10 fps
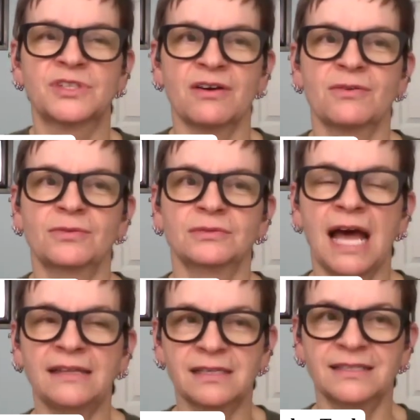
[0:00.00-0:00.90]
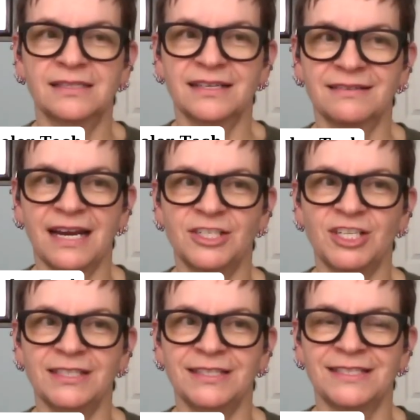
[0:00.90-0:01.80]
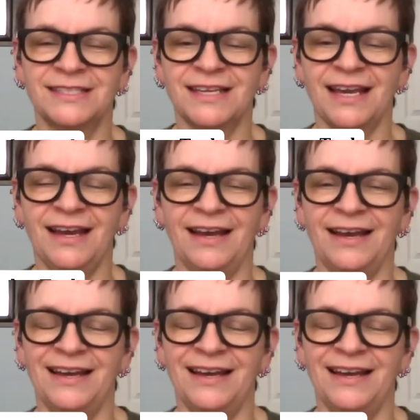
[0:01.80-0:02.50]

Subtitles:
So lots of considerations.